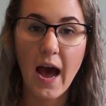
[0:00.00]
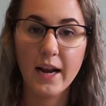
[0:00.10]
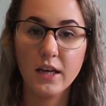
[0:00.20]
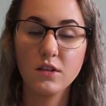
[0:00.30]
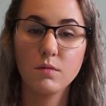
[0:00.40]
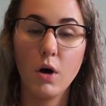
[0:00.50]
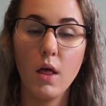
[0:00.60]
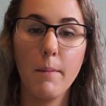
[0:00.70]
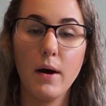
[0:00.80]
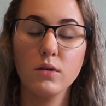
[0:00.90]
adding
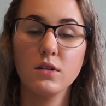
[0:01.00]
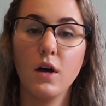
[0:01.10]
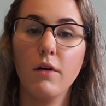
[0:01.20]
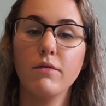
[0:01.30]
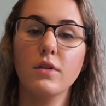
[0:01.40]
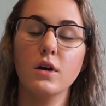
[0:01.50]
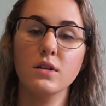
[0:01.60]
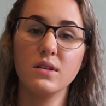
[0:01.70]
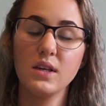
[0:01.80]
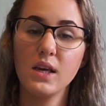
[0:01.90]
small amounts of
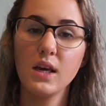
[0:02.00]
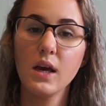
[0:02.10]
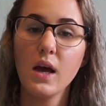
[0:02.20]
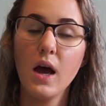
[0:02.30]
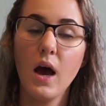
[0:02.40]
the tea,